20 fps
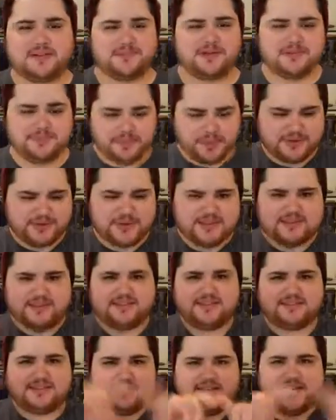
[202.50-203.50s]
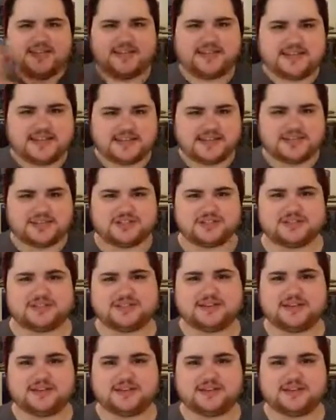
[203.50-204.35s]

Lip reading: gonna put in the annotations